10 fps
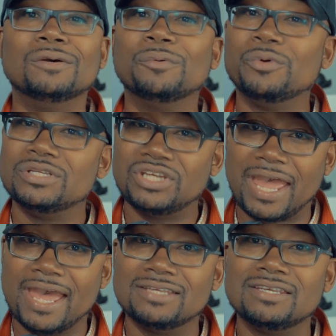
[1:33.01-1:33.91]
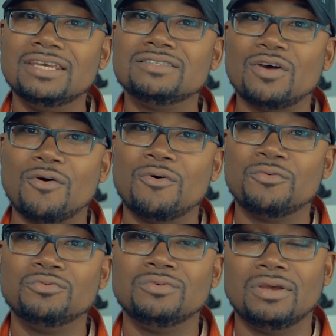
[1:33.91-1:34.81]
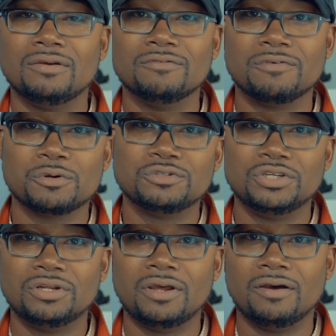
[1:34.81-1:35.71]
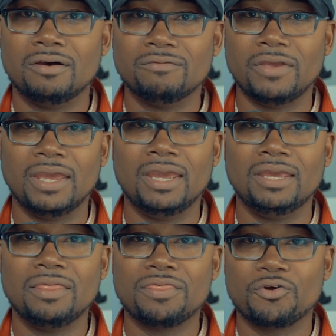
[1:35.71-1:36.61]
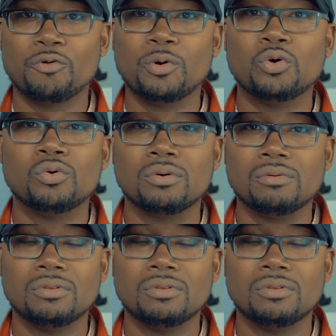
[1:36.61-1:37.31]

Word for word: which has its own version of a thermal,